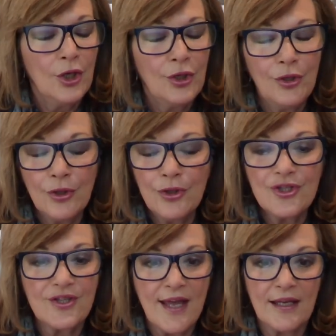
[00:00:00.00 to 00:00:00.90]

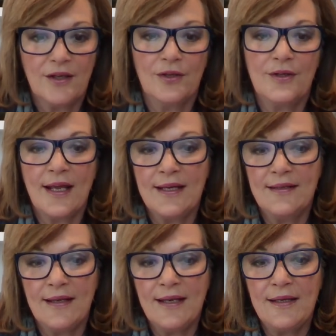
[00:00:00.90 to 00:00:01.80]
Huge thank you,
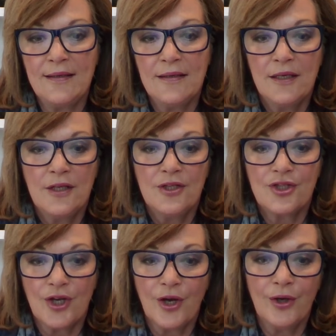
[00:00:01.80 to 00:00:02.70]
Nadine,
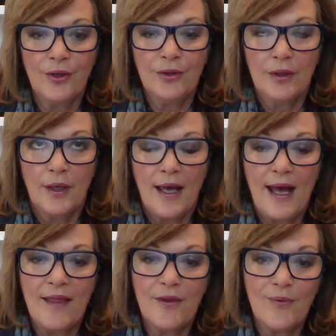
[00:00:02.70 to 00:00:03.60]
Joe,
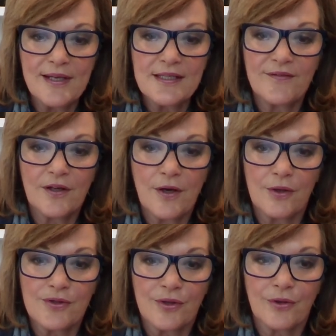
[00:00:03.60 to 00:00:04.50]
and the rest of the
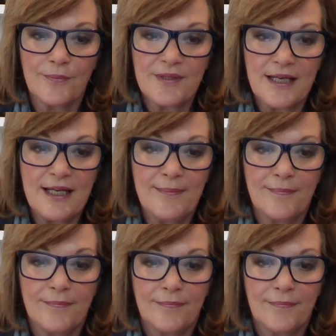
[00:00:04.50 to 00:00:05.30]
Culture Group team.